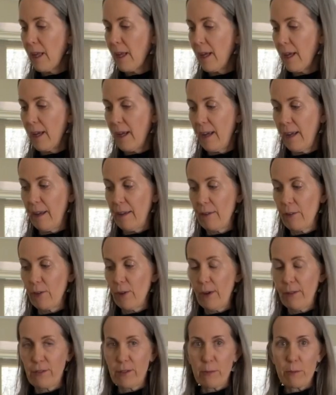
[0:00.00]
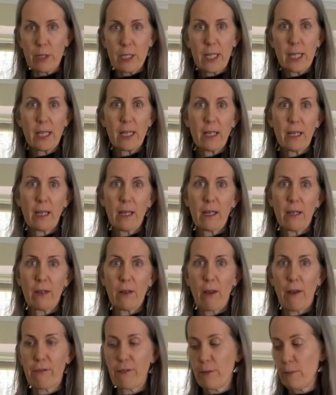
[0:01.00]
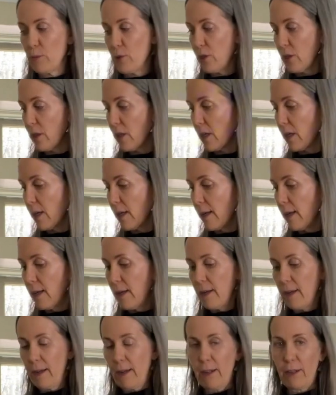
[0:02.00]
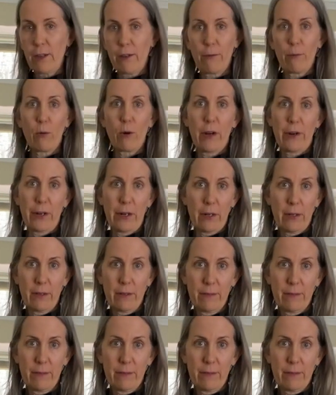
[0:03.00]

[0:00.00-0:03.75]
and you have some tea, and you have some sugar, and you have water.